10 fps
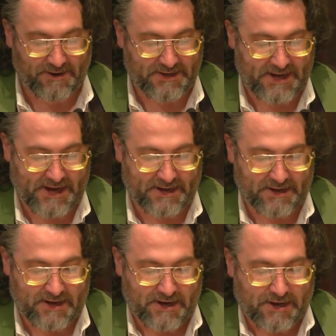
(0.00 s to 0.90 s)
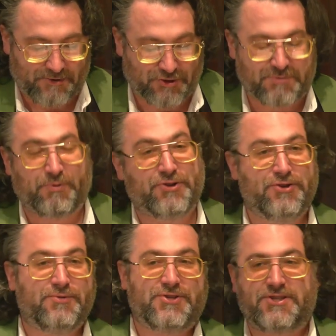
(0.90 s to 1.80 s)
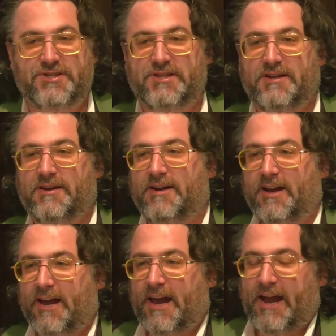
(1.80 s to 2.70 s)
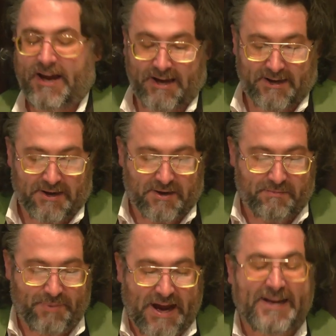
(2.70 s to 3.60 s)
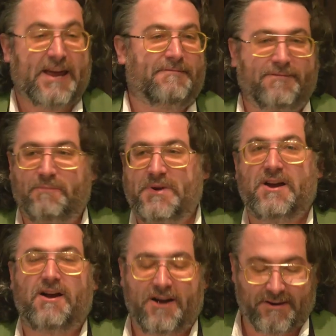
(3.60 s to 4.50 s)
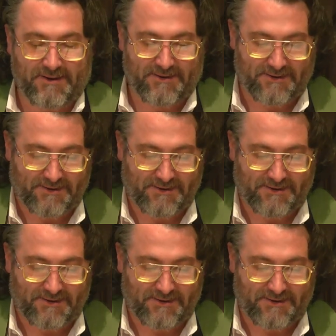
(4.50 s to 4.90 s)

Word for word: He can't just produce a baguette from beyond.